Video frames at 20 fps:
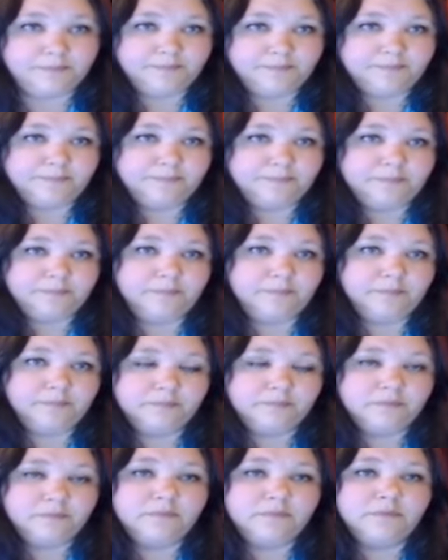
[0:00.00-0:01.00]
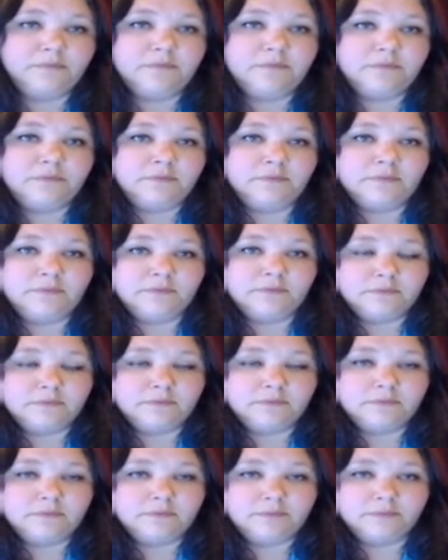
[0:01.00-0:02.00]

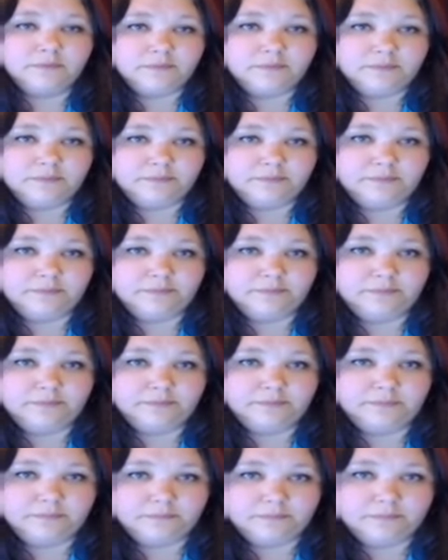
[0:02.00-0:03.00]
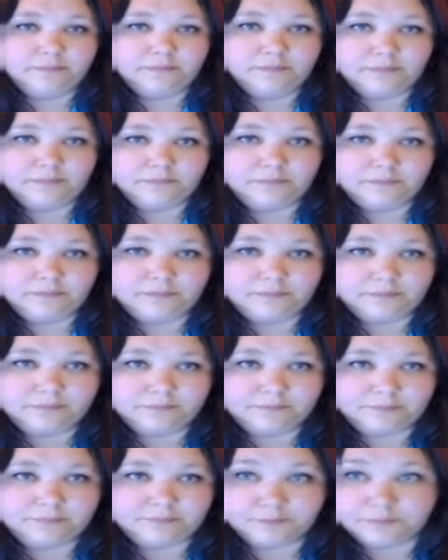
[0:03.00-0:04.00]

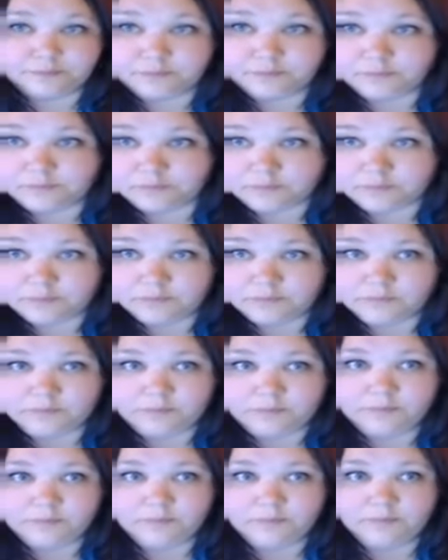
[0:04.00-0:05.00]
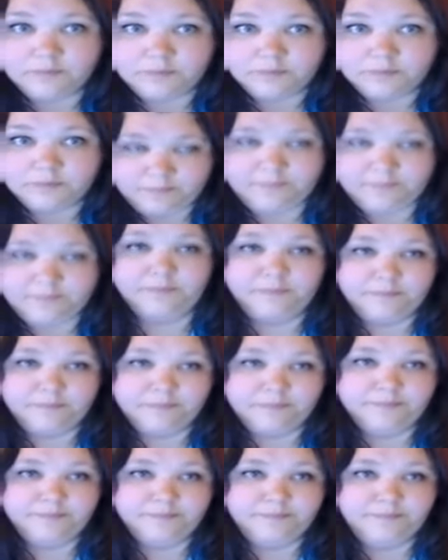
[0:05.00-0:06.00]

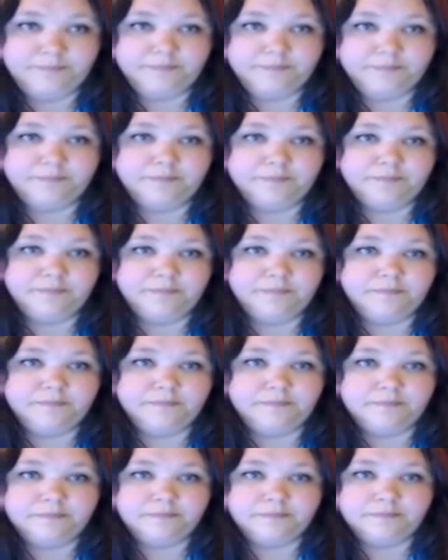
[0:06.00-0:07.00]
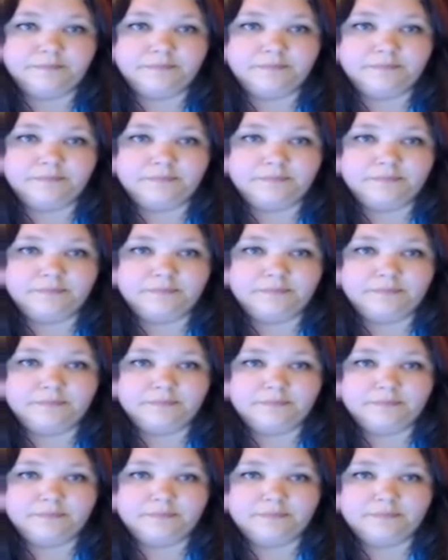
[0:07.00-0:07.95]
(not speaking)